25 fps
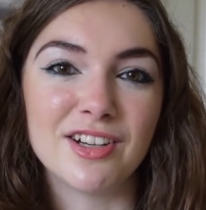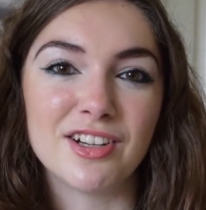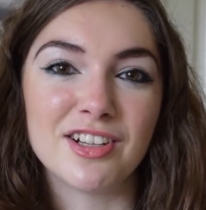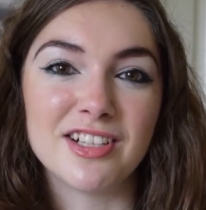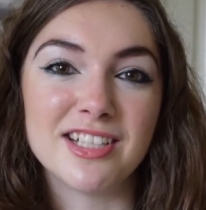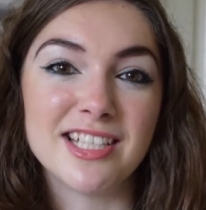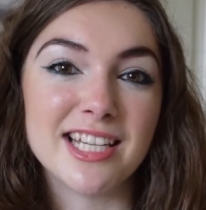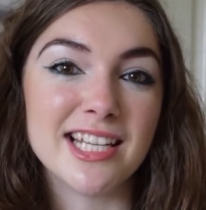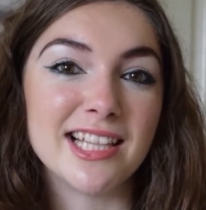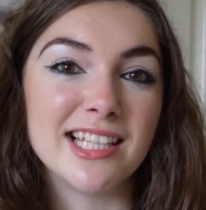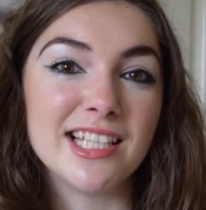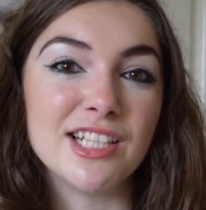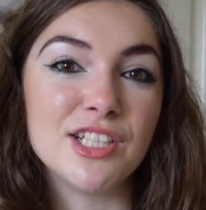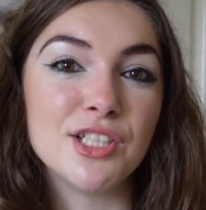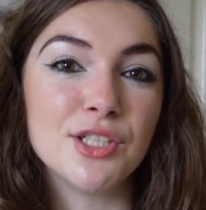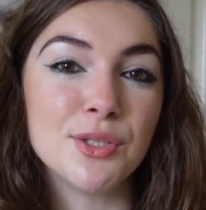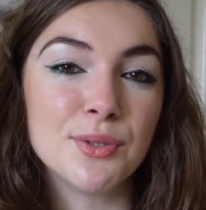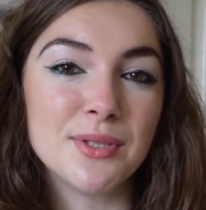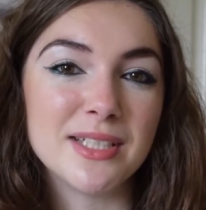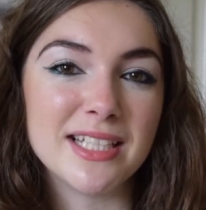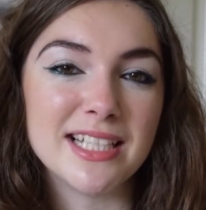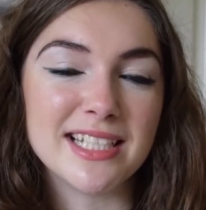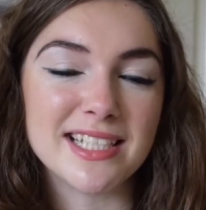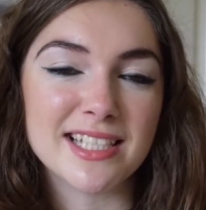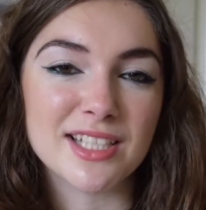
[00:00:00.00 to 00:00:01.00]
her daily
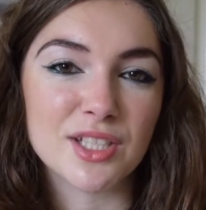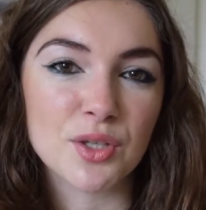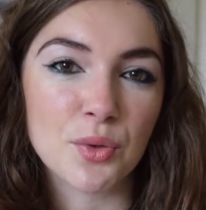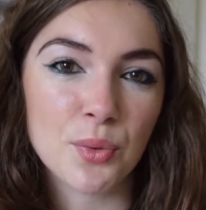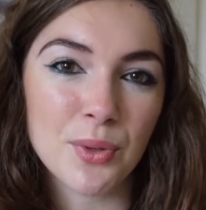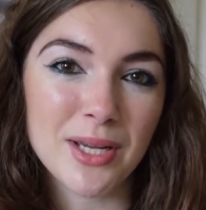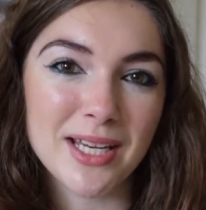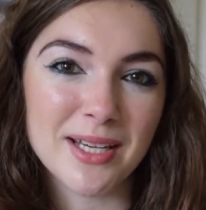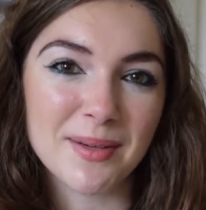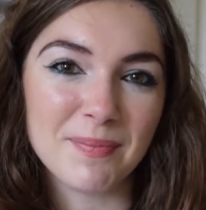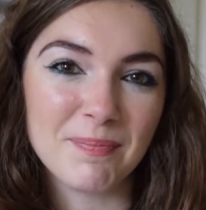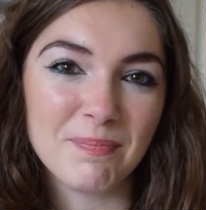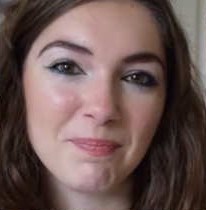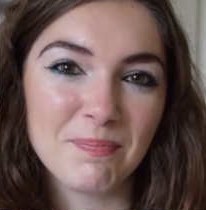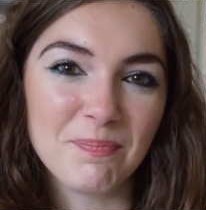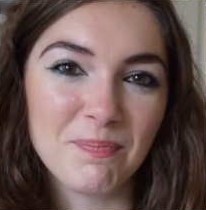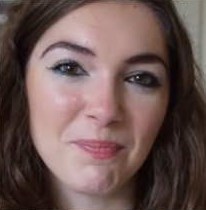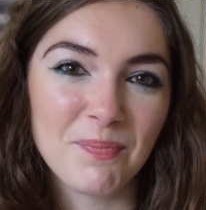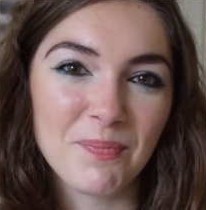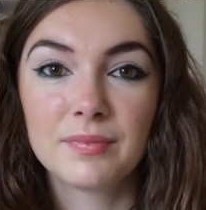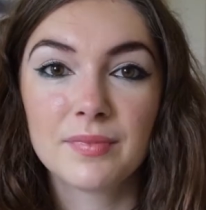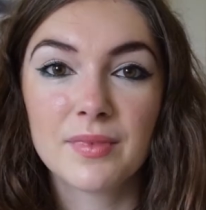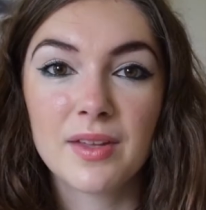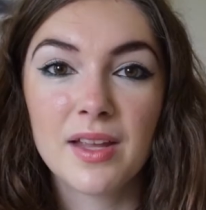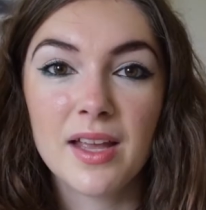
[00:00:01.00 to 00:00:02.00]
duties as queen.
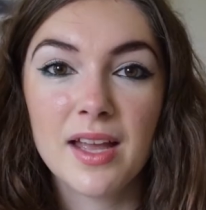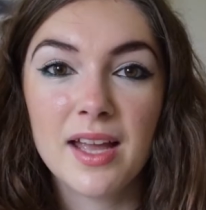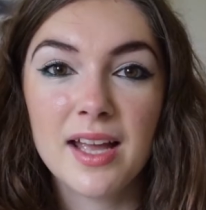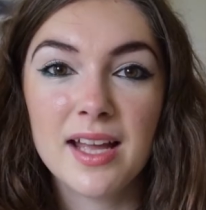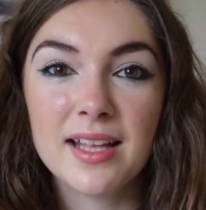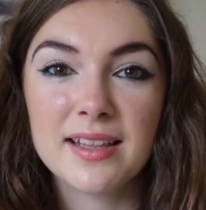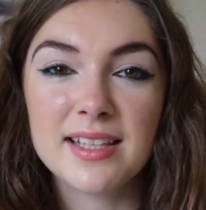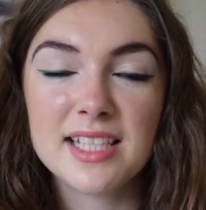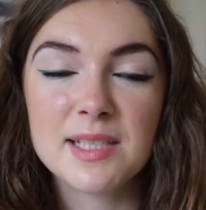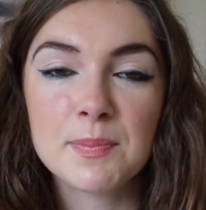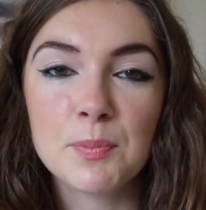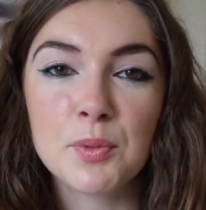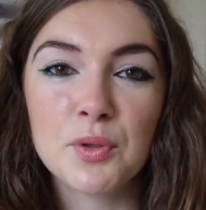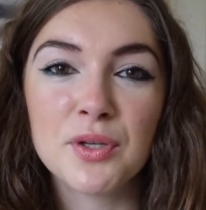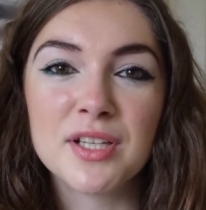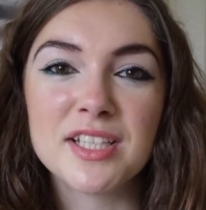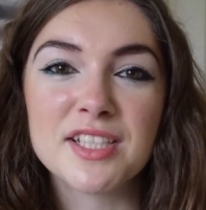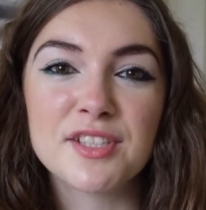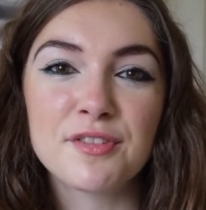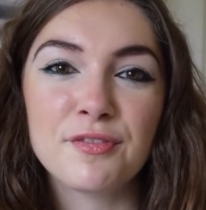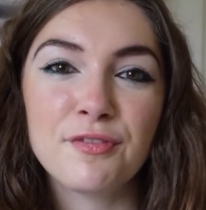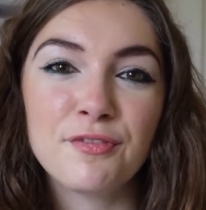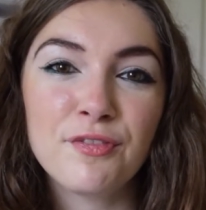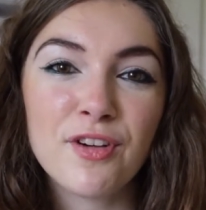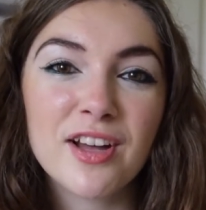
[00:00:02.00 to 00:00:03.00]
This book
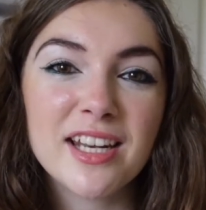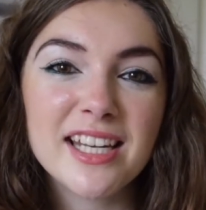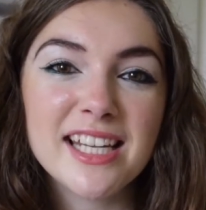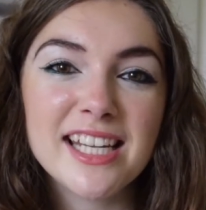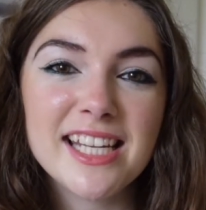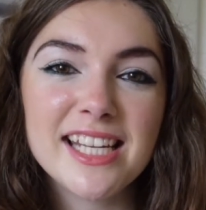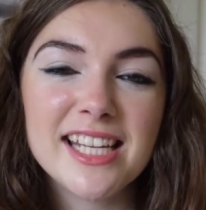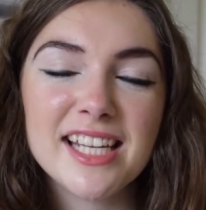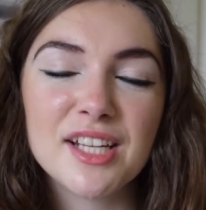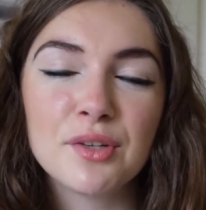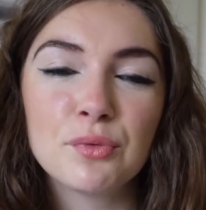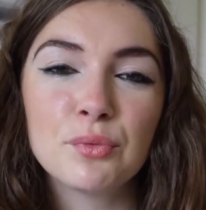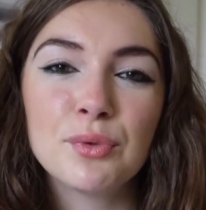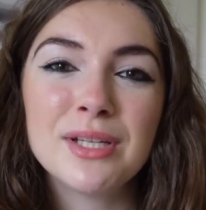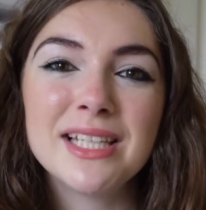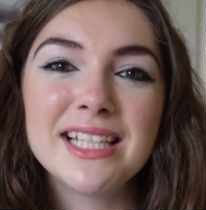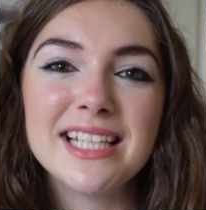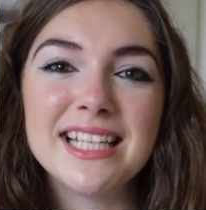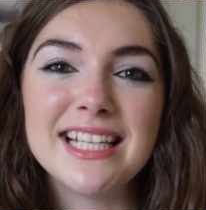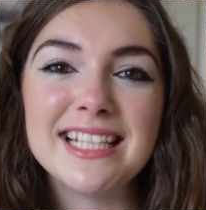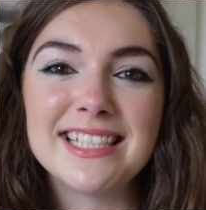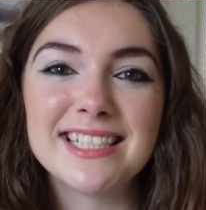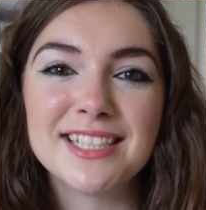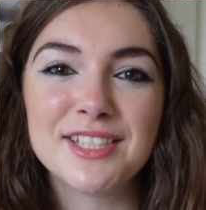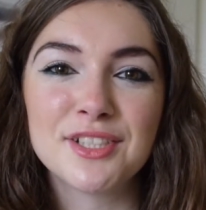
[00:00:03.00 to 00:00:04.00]
is funny and really
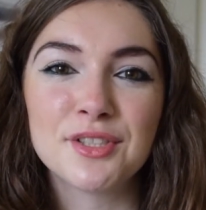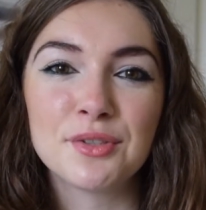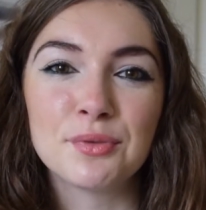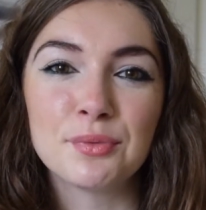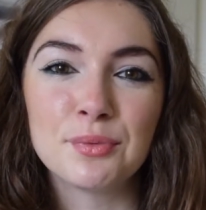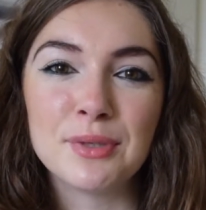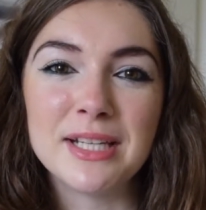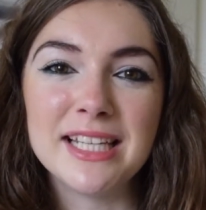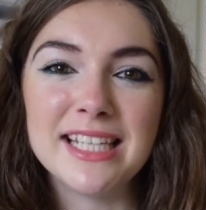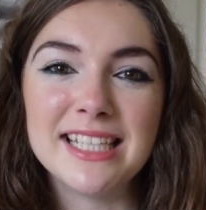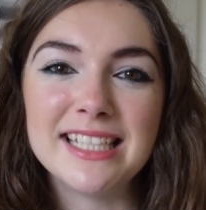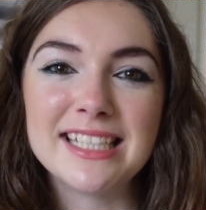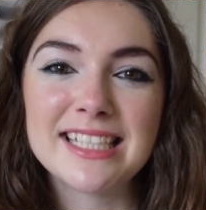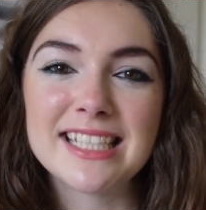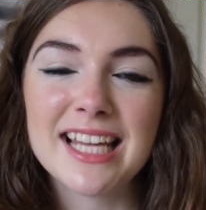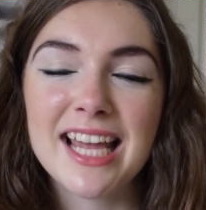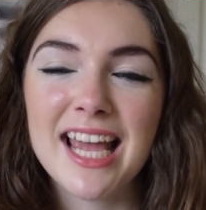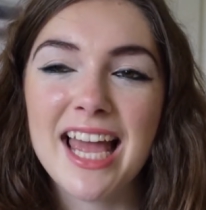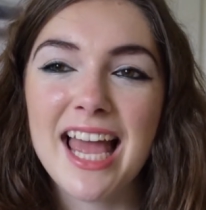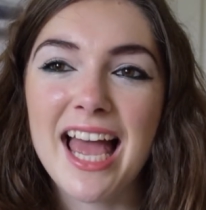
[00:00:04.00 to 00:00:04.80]
easy to read,